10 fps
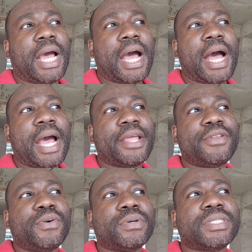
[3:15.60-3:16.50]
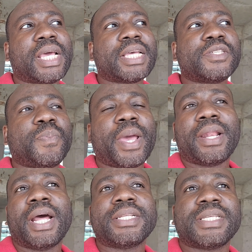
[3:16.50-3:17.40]
I don't expect
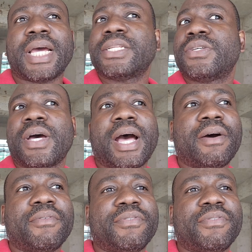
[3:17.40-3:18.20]
that side to have